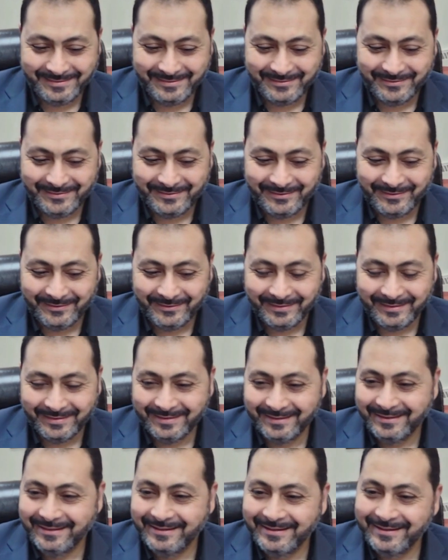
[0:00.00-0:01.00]

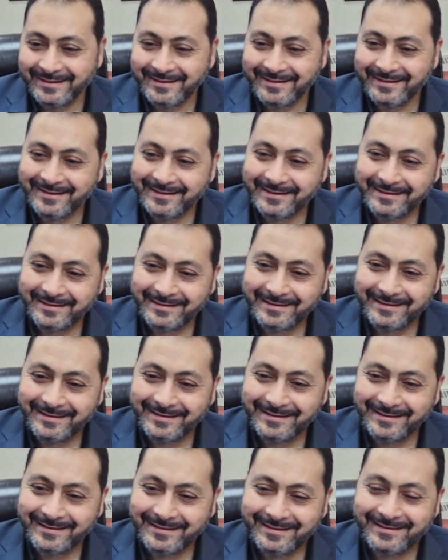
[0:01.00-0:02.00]

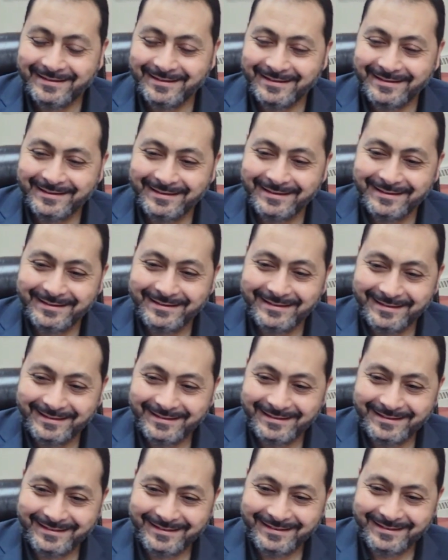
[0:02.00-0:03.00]

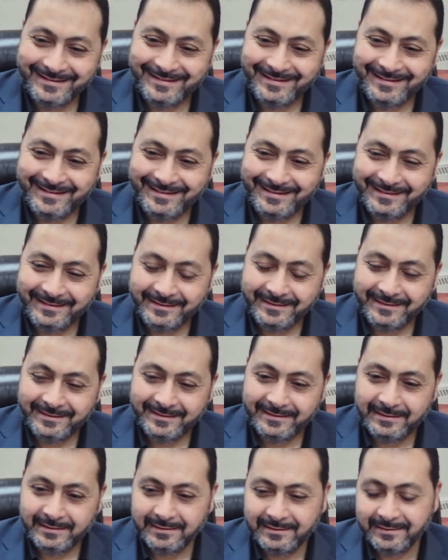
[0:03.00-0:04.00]

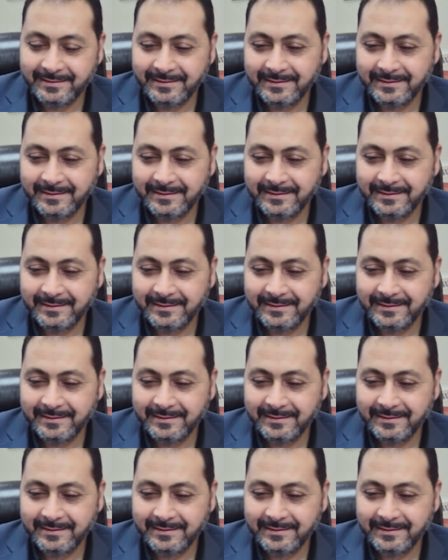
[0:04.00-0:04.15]
The person shown says nothing.